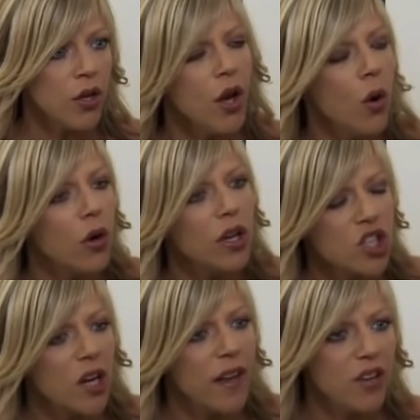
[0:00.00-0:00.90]
No,
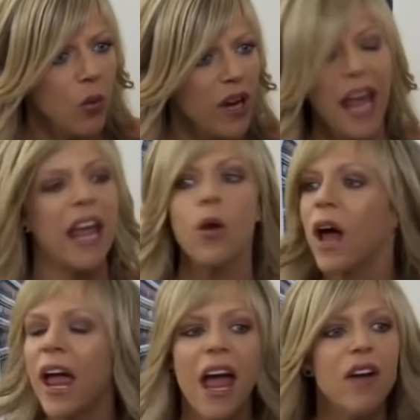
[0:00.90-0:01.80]
Charlie, I don't want to hang out.
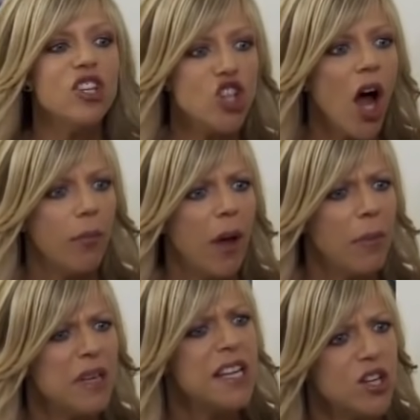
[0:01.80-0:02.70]
I, I have a job.
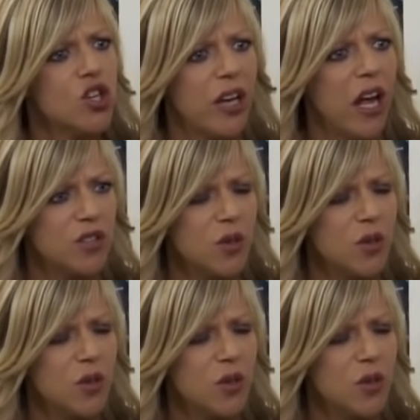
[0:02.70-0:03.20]
I'm a teacher now,